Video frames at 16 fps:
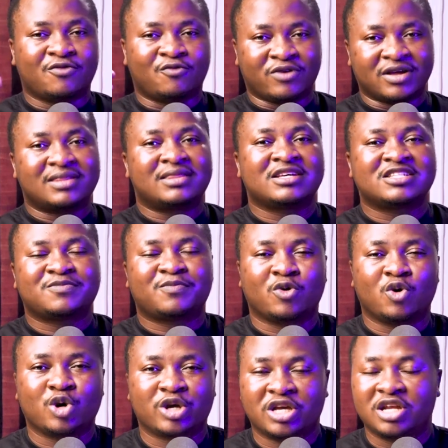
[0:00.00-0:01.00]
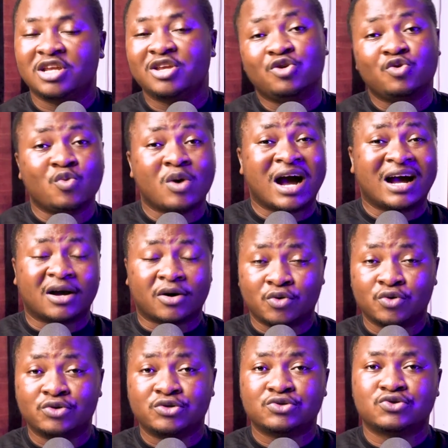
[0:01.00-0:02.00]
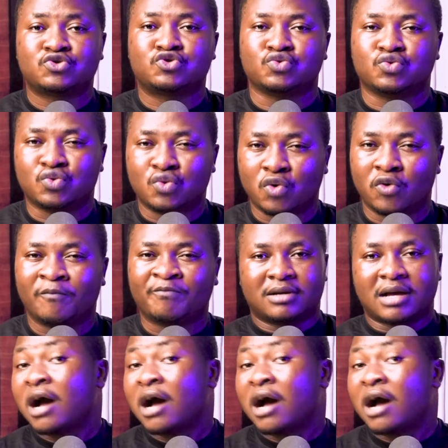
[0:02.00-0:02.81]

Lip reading: with this plugin, you are good to go.